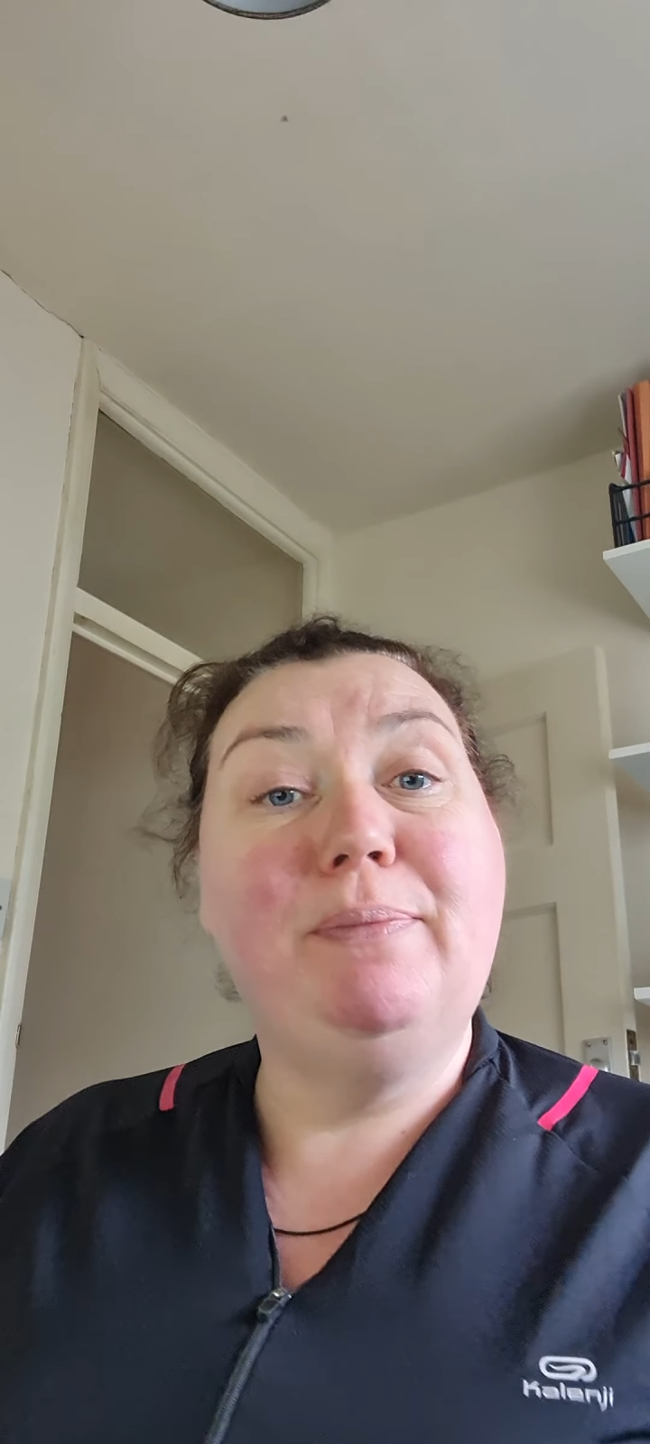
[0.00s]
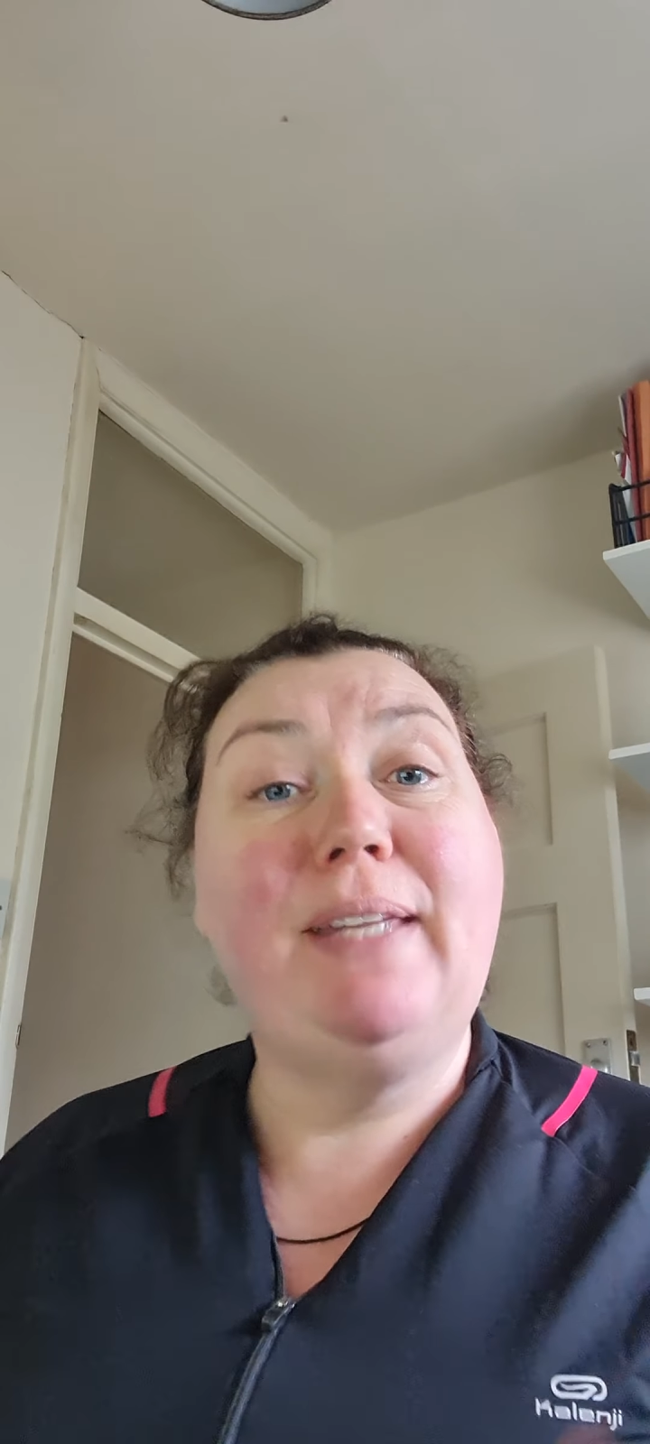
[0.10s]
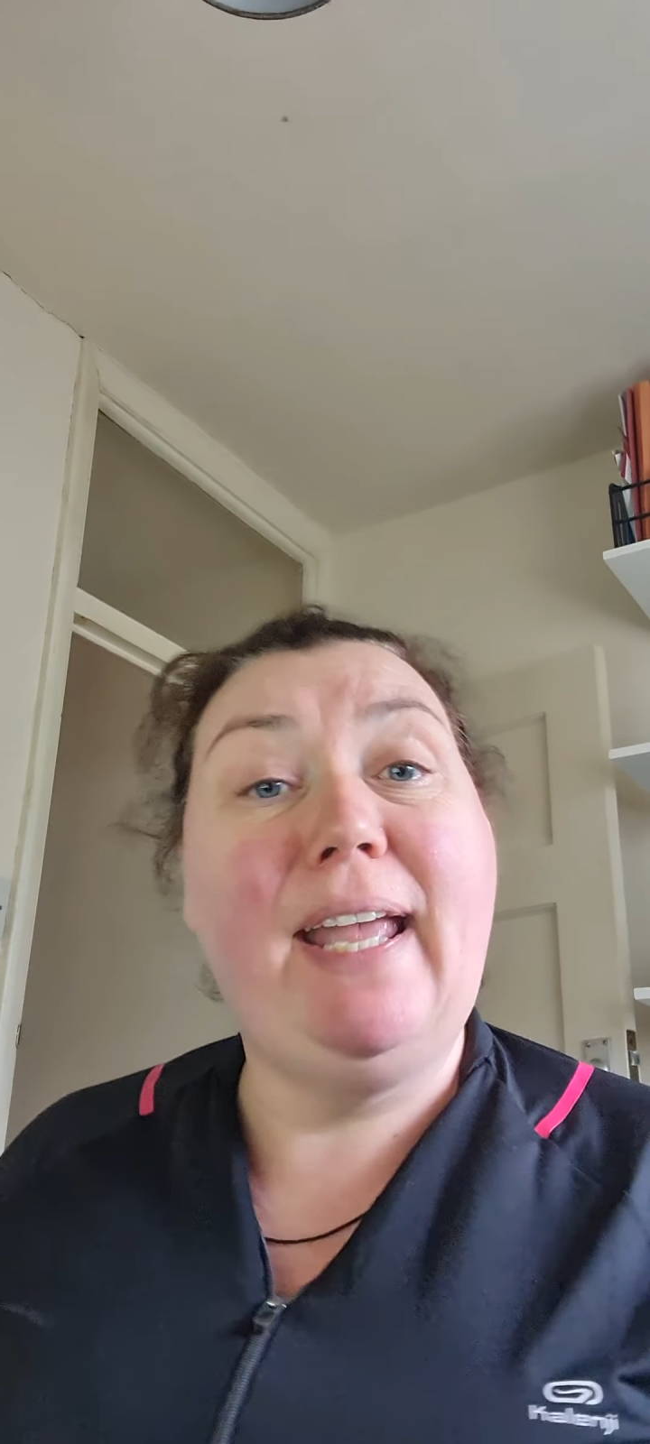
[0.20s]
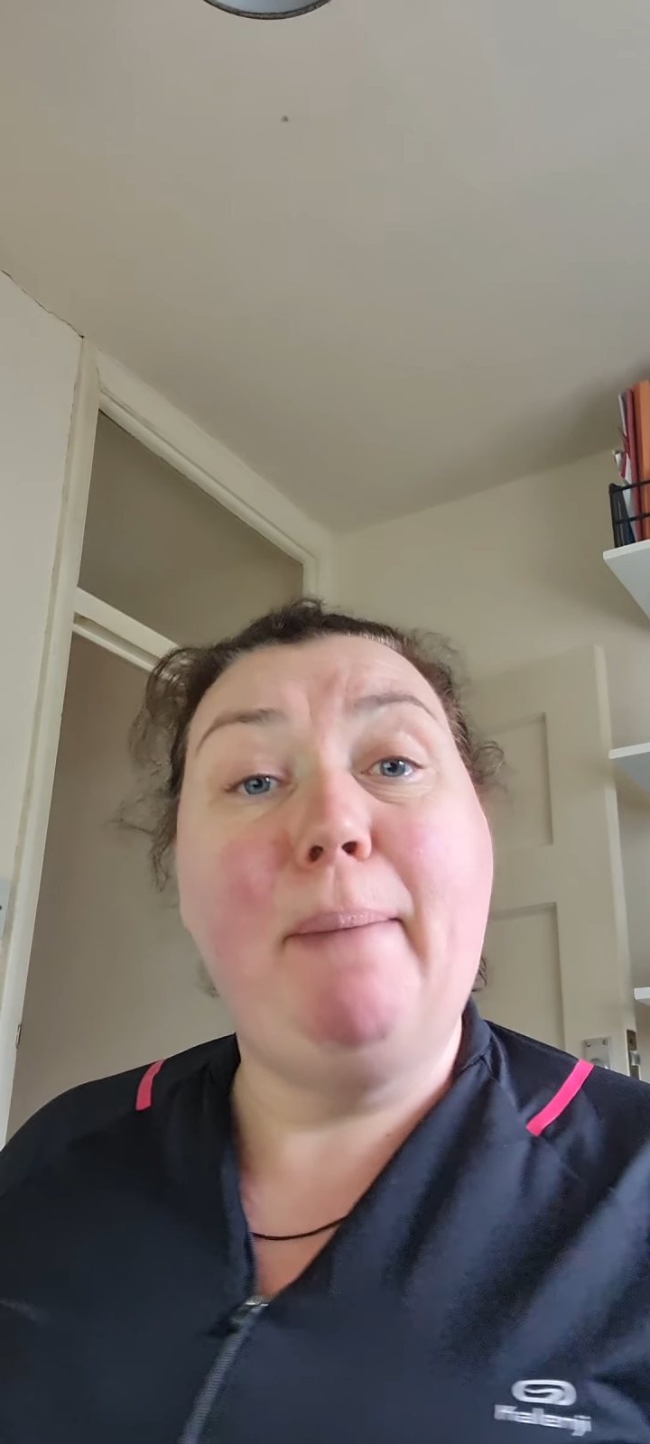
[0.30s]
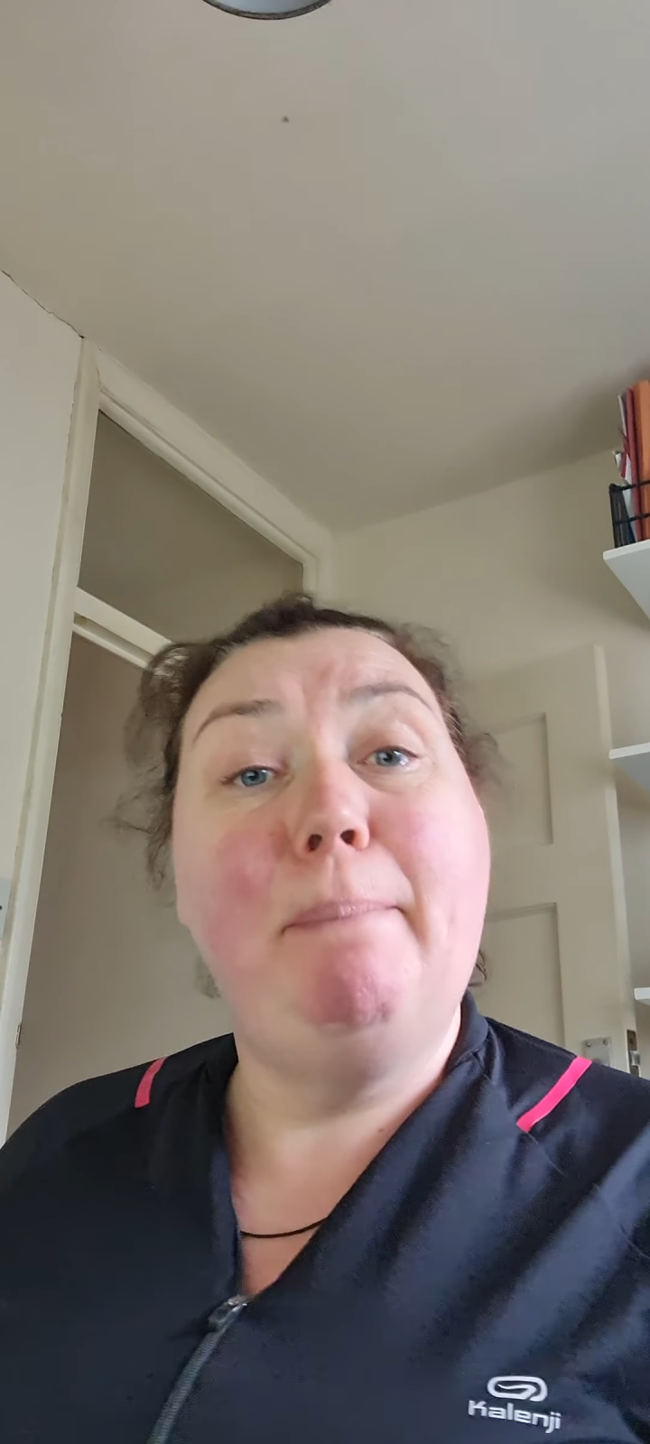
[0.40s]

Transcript: Take care.